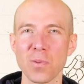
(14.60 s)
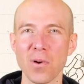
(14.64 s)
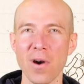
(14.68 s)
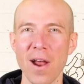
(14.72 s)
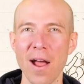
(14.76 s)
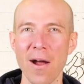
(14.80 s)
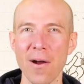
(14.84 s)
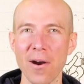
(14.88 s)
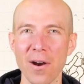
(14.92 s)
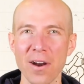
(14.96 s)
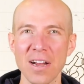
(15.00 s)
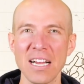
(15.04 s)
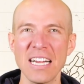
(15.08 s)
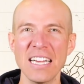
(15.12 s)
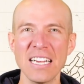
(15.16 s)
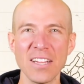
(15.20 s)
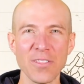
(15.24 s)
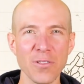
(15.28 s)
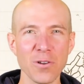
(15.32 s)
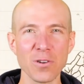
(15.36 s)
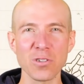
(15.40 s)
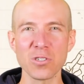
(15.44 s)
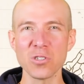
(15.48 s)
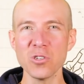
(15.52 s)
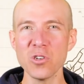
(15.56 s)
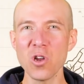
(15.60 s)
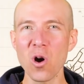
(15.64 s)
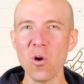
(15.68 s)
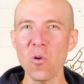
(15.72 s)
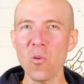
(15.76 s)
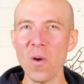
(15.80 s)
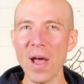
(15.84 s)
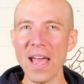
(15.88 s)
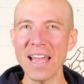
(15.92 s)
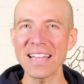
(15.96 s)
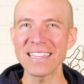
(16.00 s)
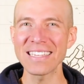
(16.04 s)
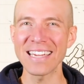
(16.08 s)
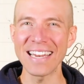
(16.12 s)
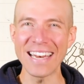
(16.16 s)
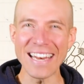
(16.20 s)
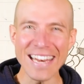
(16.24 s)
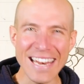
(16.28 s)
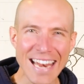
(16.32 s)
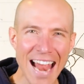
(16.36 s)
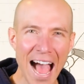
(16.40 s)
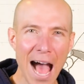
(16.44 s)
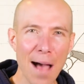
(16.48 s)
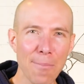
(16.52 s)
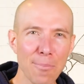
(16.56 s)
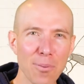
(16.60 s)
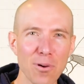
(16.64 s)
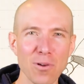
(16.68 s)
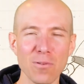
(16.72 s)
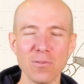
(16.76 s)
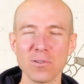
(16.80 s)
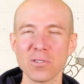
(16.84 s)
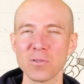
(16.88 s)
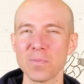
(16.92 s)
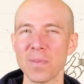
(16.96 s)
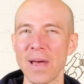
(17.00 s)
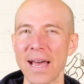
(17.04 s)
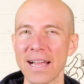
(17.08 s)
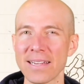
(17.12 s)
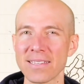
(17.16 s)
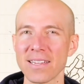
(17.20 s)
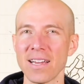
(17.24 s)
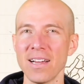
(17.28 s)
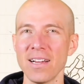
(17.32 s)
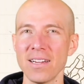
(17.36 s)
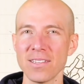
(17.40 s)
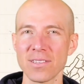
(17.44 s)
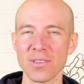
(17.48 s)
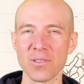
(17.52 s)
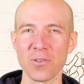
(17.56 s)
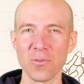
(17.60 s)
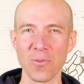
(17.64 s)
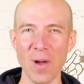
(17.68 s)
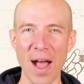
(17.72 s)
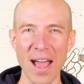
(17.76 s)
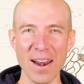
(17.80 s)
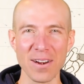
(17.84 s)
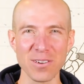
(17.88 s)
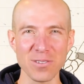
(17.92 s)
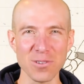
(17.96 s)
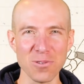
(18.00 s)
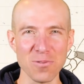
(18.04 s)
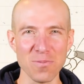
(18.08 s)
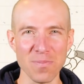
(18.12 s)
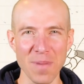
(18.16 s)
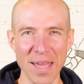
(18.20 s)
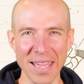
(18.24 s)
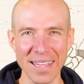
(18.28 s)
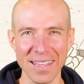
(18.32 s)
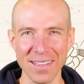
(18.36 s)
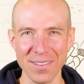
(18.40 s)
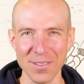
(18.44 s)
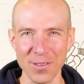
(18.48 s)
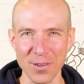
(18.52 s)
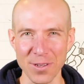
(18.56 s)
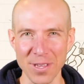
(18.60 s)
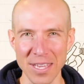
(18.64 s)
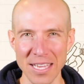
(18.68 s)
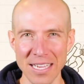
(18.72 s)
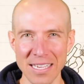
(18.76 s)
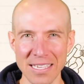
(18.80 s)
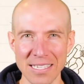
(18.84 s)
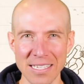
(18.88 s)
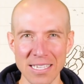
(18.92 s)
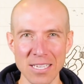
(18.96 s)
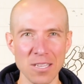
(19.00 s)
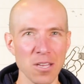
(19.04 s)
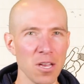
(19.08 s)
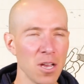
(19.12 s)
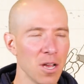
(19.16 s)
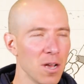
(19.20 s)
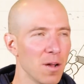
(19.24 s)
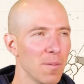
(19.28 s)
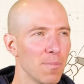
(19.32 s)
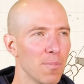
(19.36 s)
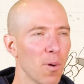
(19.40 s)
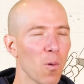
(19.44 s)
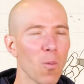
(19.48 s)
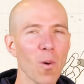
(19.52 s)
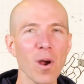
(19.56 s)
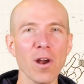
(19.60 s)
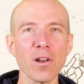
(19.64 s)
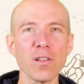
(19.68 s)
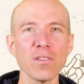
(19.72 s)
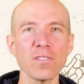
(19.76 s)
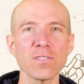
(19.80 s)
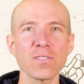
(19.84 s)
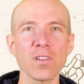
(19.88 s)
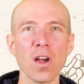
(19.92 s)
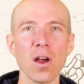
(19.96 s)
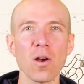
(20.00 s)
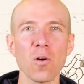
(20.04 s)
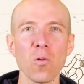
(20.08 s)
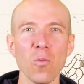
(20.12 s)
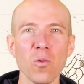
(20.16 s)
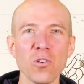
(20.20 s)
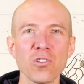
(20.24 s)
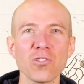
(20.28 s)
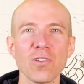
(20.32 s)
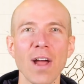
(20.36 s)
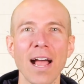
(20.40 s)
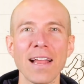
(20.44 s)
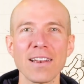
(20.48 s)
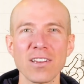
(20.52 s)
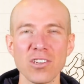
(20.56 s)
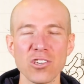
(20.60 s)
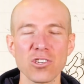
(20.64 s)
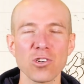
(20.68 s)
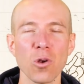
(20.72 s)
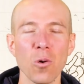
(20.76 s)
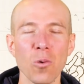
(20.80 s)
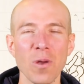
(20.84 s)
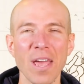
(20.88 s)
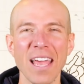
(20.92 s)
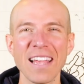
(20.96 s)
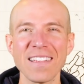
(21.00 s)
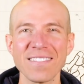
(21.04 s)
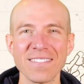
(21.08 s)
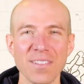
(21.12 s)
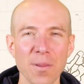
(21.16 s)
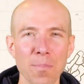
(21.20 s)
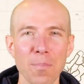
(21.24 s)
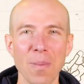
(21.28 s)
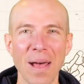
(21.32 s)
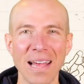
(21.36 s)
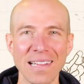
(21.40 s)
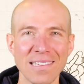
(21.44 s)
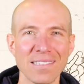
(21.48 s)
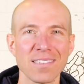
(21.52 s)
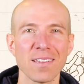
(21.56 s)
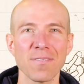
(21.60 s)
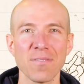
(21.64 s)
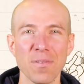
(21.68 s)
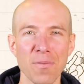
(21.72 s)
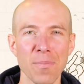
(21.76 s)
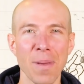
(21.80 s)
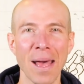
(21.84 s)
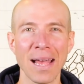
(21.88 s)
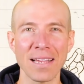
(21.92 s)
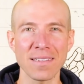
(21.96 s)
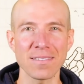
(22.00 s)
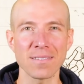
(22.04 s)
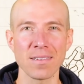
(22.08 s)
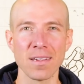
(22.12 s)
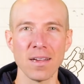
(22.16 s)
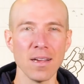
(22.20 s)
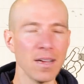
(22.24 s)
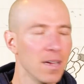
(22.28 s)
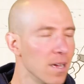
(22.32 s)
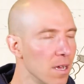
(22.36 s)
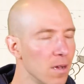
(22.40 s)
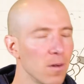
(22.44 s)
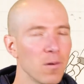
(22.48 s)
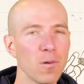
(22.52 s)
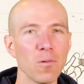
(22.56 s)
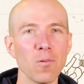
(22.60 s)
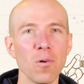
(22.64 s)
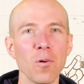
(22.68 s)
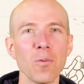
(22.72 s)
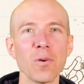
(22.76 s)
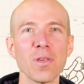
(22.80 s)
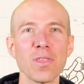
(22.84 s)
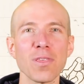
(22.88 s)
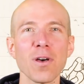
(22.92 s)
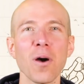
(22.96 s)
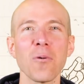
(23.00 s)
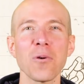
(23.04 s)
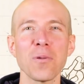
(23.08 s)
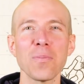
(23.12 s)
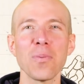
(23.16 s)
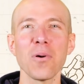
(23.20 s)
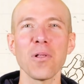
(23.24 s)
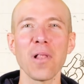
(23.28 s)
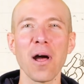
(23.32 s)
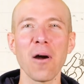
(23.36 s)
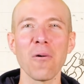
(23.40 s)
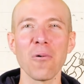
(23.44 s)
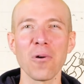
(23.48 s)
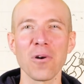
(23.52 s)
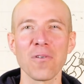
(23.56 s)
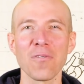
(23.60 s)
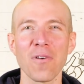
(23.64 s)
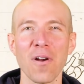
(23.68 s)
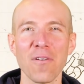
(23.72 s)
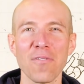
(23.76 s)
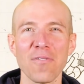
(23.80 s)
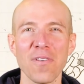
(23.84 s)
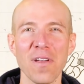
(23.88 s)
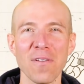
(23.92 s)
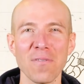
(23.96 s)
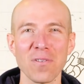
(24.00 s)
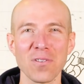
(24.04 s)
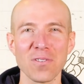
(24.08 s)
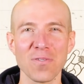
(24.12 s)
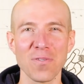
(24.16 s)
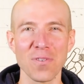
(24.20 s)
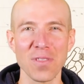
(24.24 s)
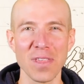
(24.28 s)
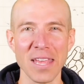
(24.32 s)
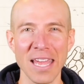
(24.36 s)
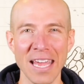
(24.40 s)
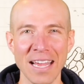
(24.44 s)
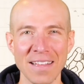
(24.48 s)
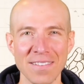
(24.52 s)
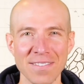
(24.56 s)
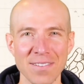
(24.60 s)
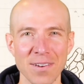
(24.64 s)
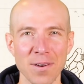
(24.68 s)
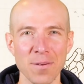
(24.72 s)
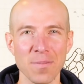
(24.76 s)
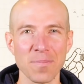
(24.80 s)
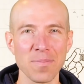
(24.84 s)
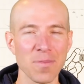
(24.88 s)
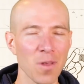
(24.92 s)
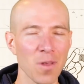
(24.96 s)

per hour, there is no way to not put respect to the riders who make it look easy. But where do you start when trying to showcase the best of the best? Well, we thought we'd pull out one of our favorites for the answer.